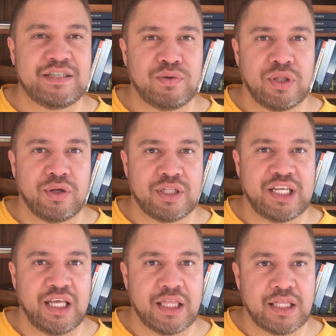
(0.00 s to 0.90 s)
with your
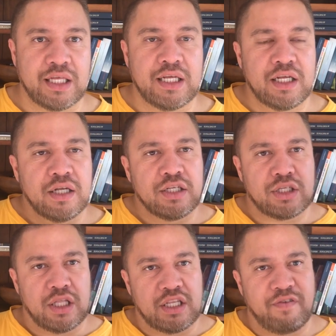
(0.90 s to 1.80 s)
teeth.
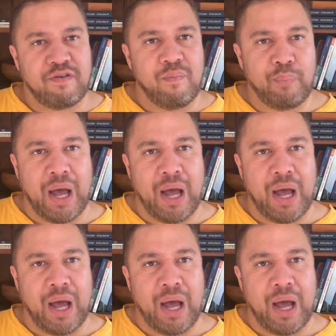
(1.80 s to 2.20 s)
So different